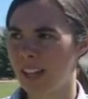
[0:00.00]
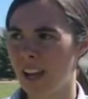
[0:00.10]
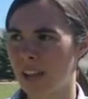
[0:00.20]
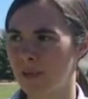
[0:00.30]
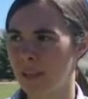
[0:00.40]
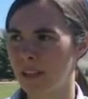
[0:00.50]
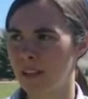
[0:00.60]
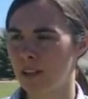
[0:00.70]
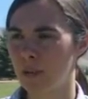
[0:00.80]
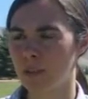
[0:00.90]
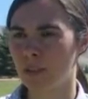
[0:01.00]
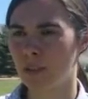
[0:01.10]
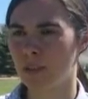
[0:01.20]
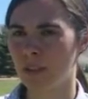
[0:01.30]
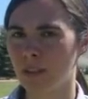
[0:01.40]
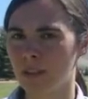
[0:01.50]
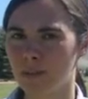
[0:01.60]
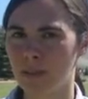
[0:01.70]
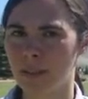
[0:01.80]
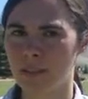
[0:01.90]
Yeah, you might get a couple dirty
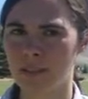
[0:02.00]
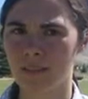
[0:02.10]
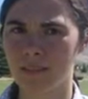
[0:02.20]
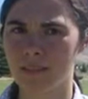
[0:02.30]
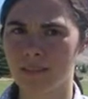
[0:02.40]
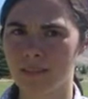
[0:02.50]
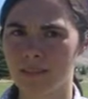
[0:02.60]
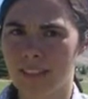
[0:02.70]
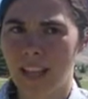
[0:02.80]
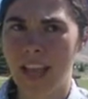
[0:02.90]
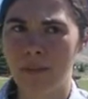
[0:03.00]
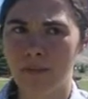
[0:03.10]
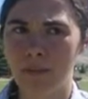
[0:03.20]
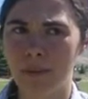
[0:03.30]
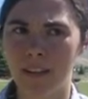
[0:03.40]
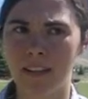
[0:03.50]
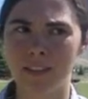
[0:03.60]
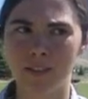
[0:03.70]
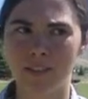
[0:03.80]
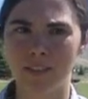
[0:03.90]
looks, but everybody
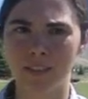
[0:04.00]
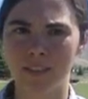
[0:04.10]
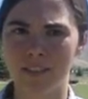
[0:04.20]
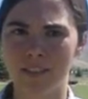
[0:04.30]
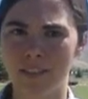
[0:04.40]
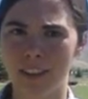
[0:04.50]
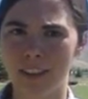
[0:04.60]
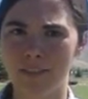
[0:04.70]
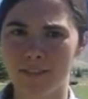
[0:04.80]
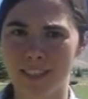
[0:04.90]
gets dirty looks in their life.